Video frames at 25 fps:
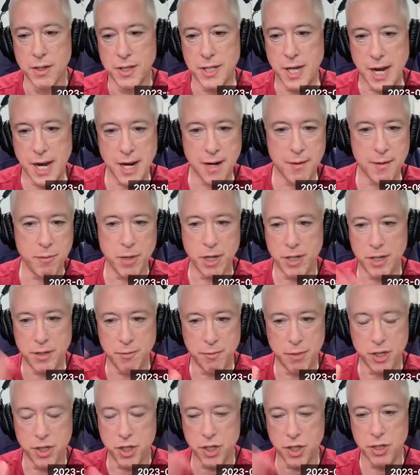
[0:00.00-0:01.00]
time money
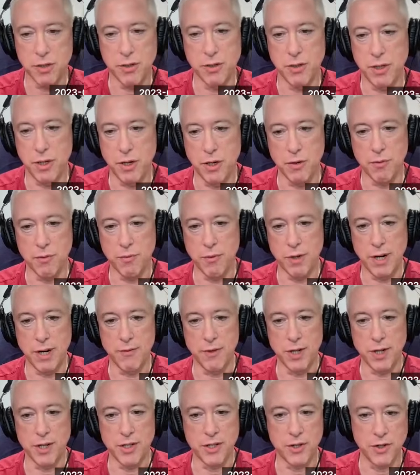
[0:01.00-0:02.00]
budget you know
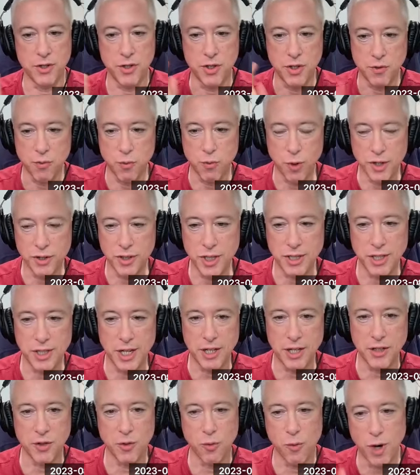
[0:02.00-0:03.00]
whatever it is there's one thing
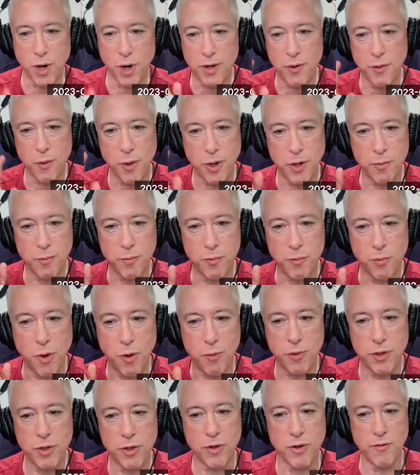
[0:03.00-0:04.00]
they can do what what
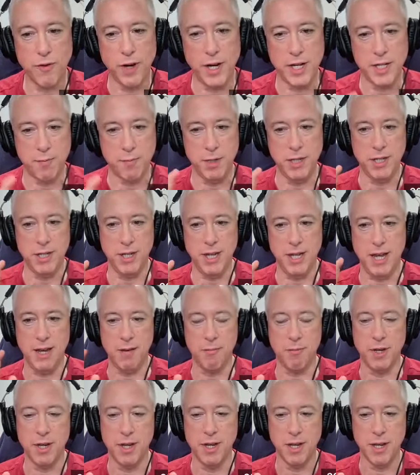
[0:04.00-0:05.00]
what would your advice be to
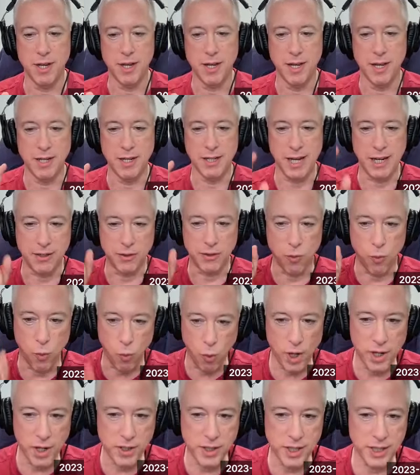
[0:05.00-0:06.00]
them like the
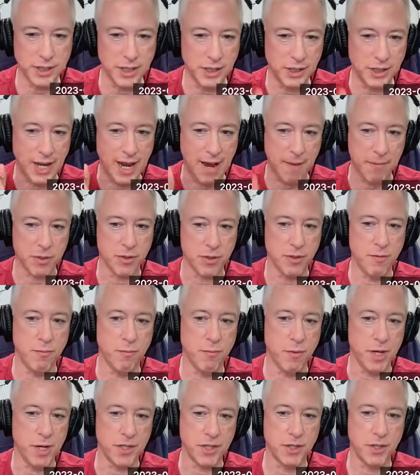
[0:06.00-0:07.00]
one thing that they absolutely
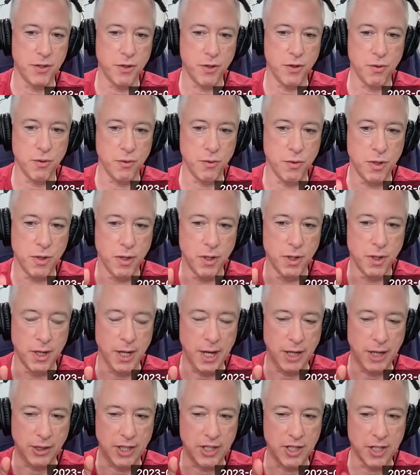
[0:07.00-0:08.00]
must do
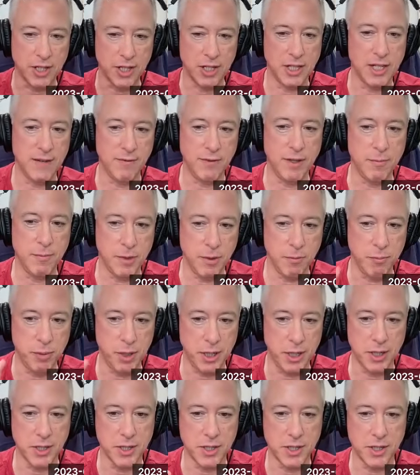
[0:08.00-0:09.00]
that's going to give them the
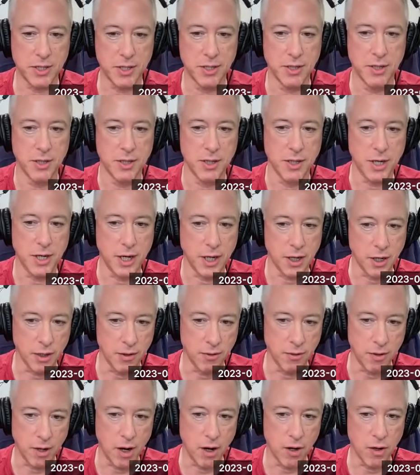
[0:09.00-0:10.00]
biggest like
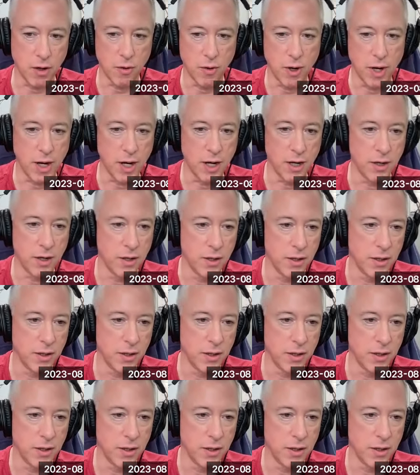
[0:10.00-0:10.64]
ROI?